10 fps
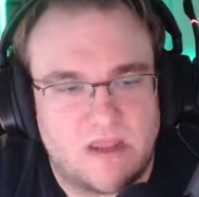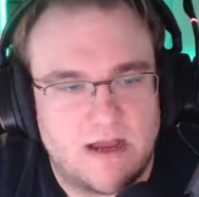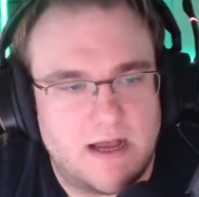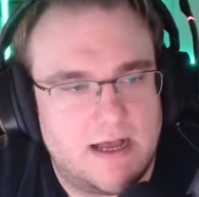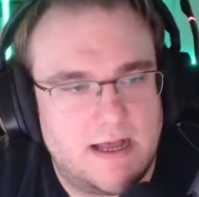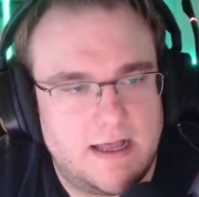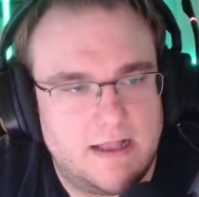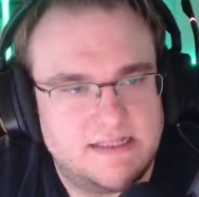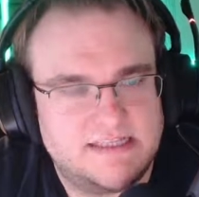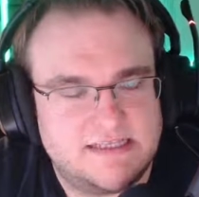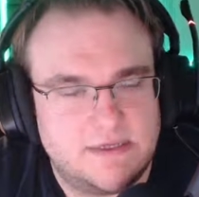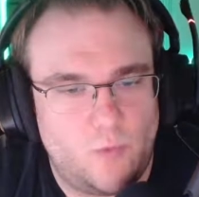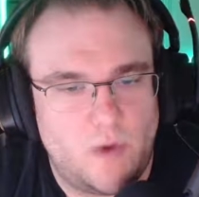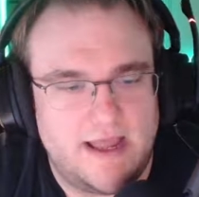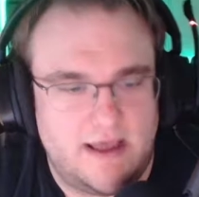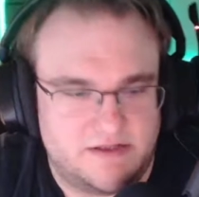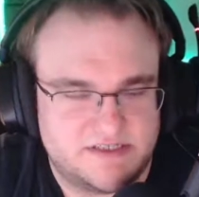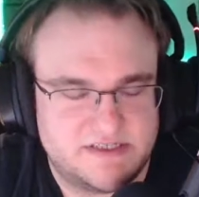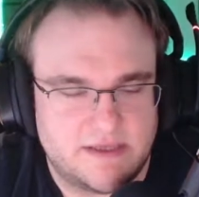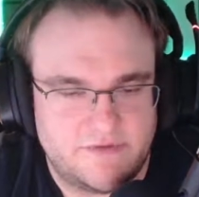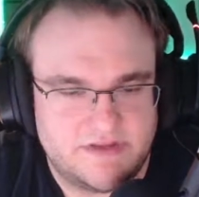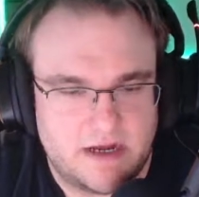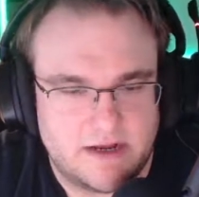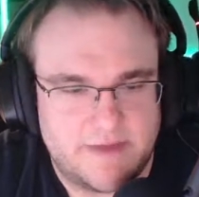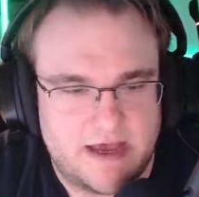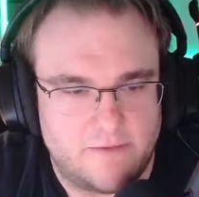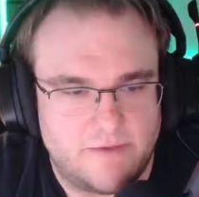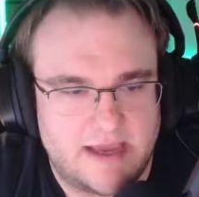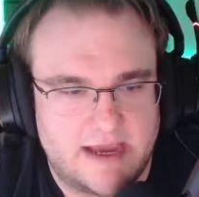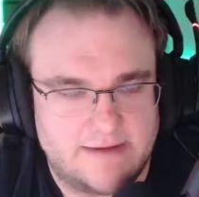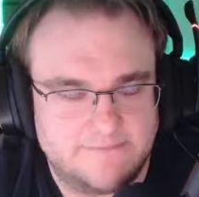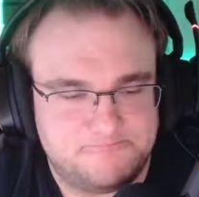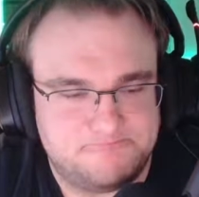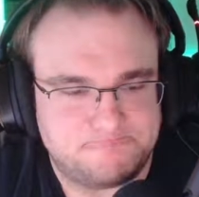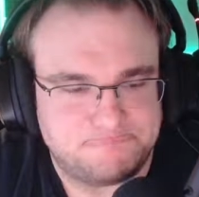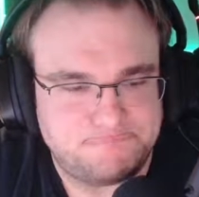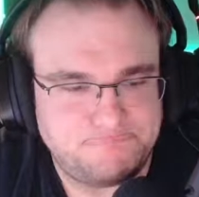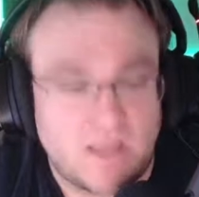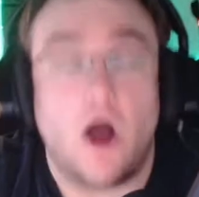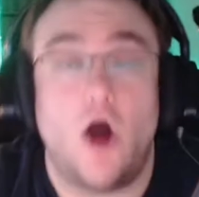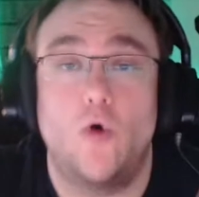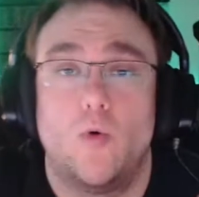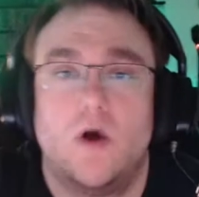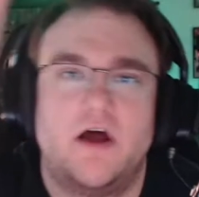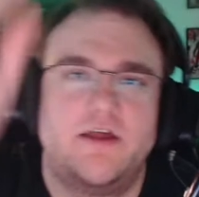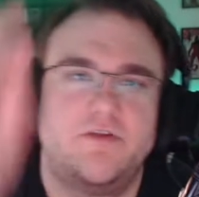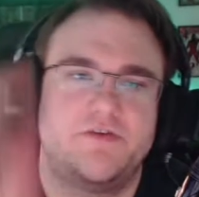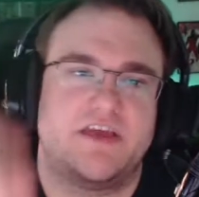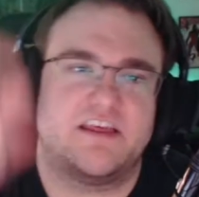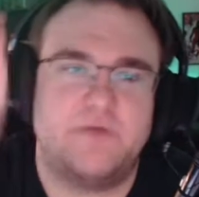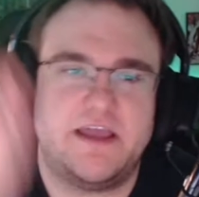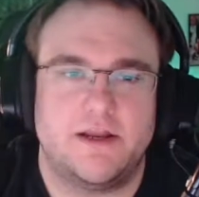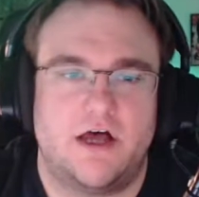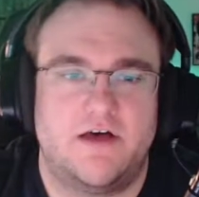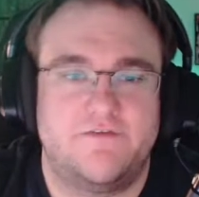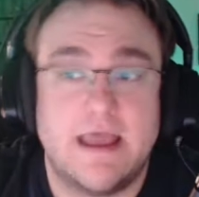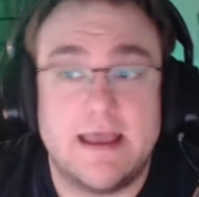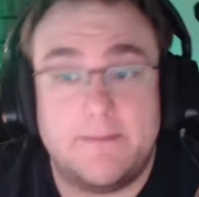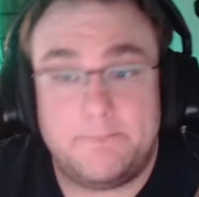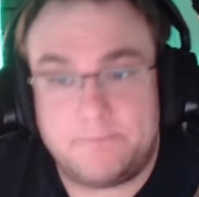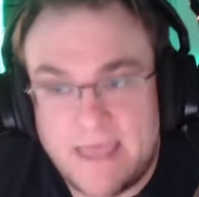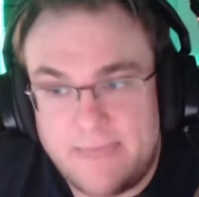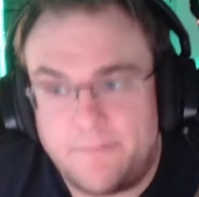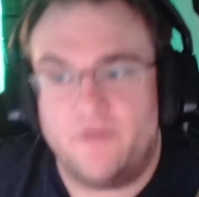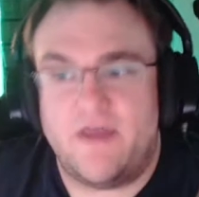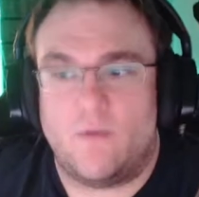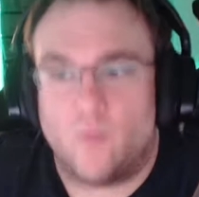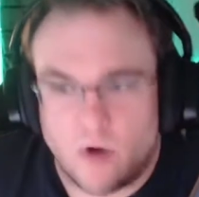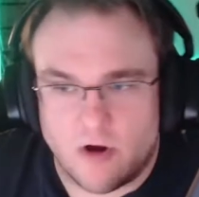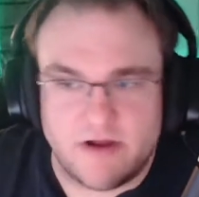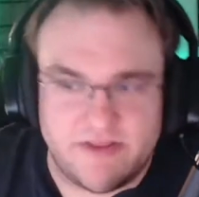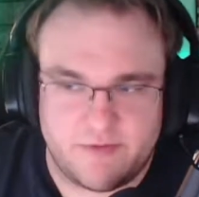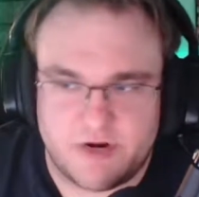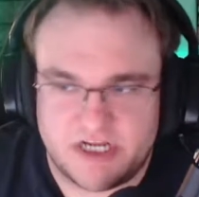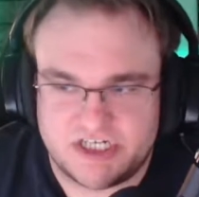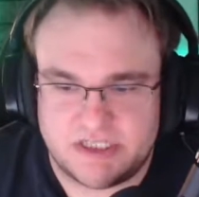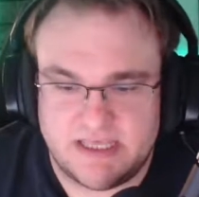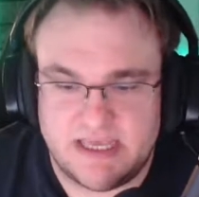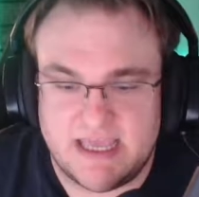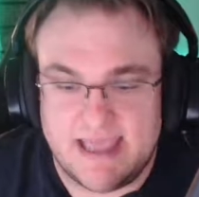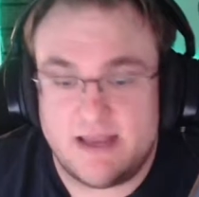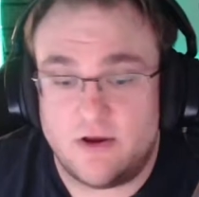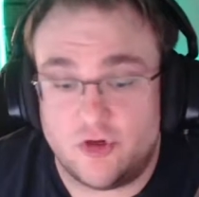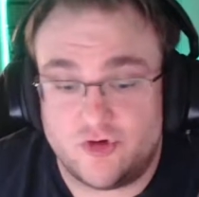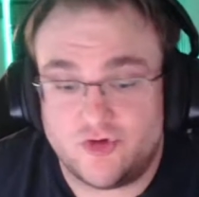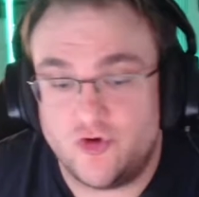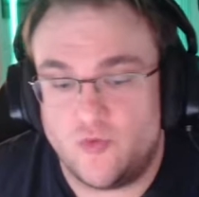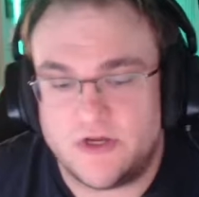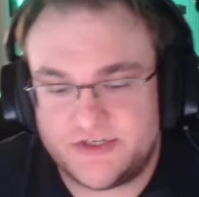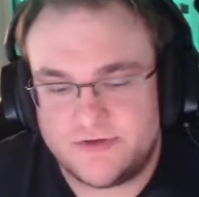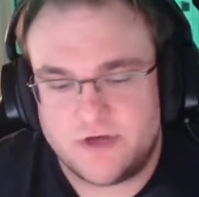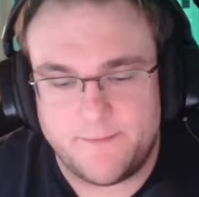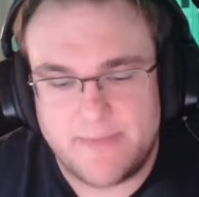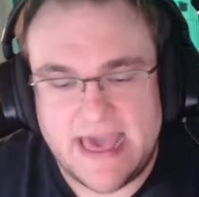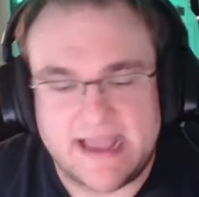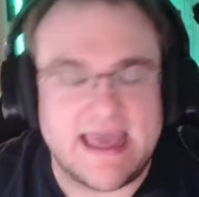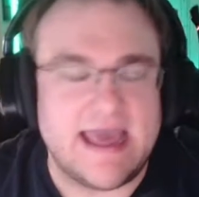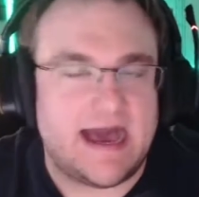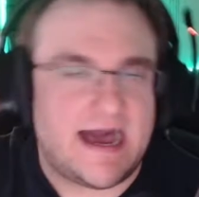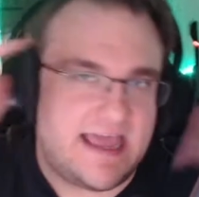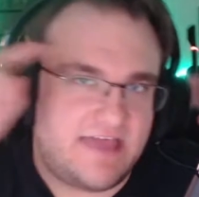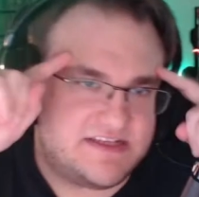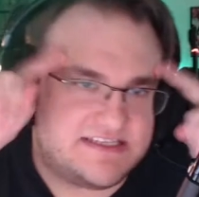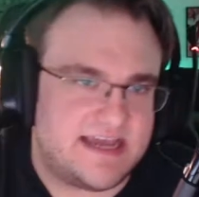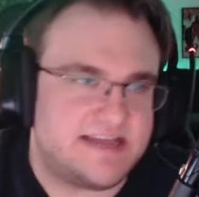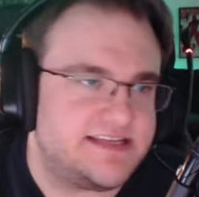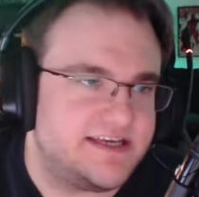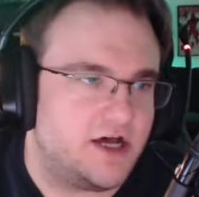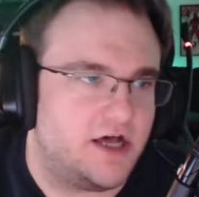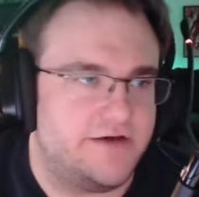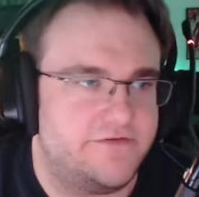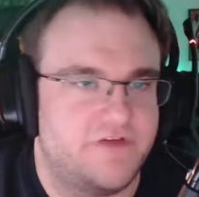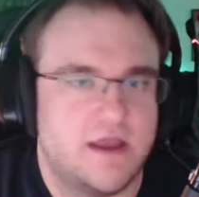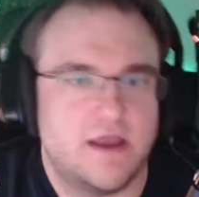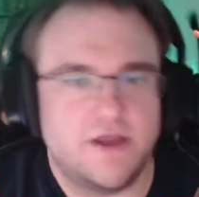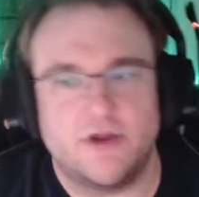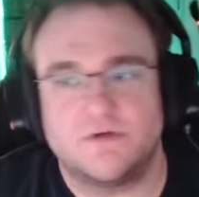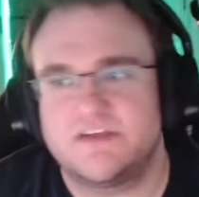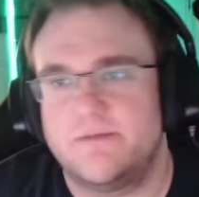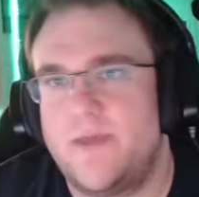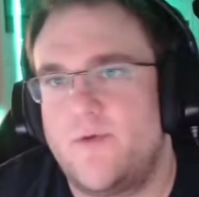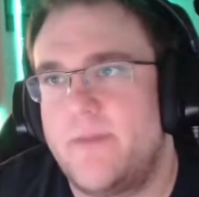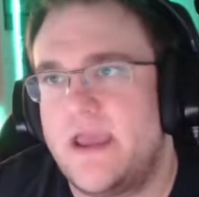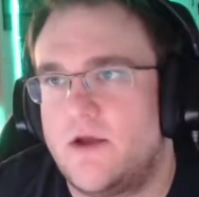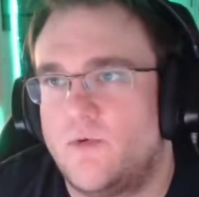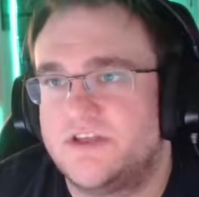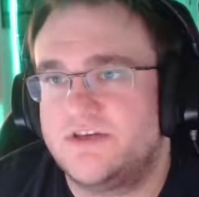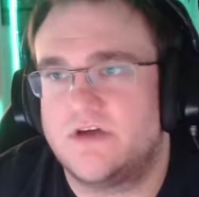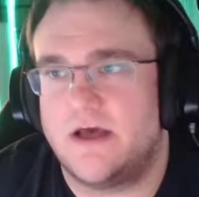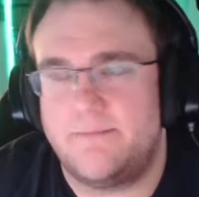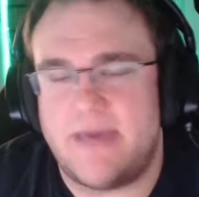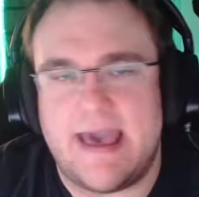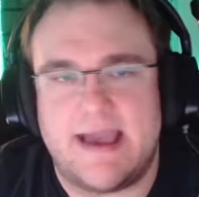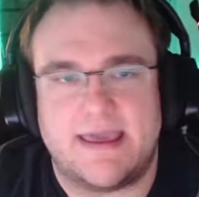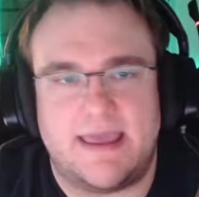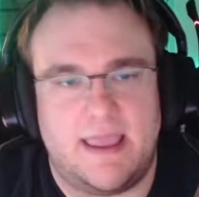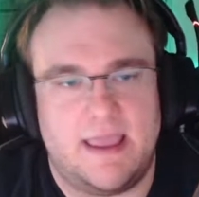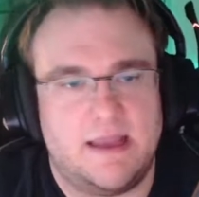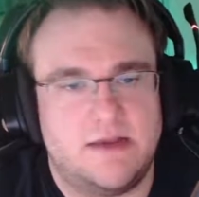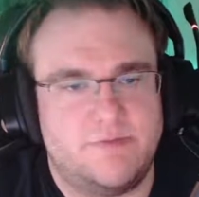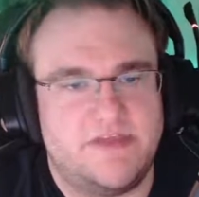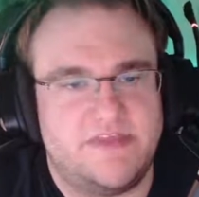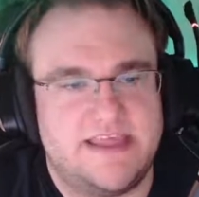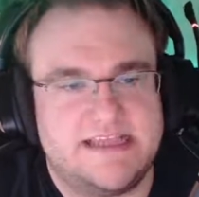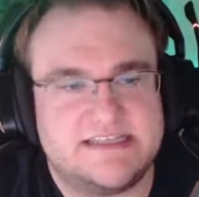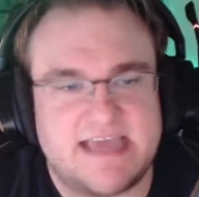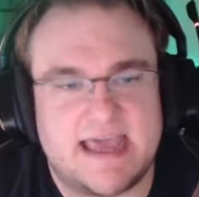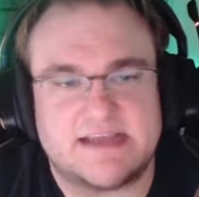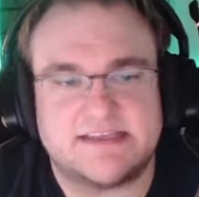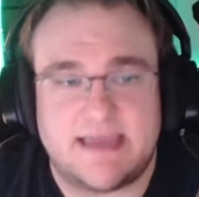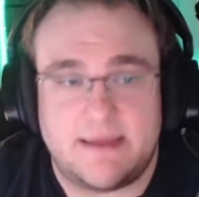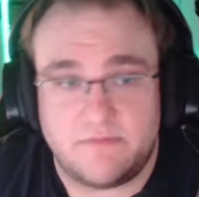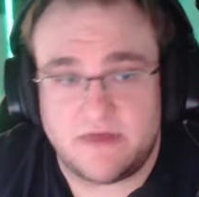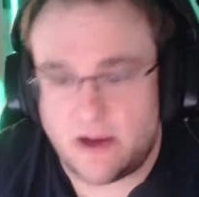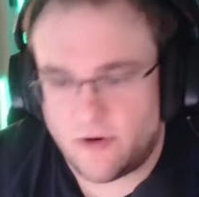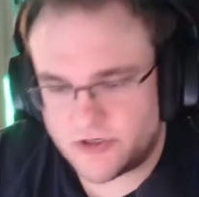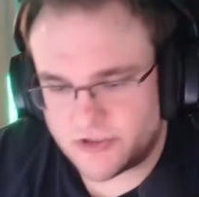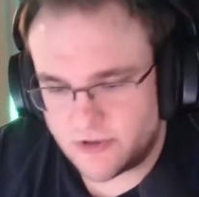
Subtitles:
let's see. What else can we talk about? We got, another thing. Speaking of people that were in the prediction league and do want to come back, I had this idea of, some people may not want to come back and be the exact same character.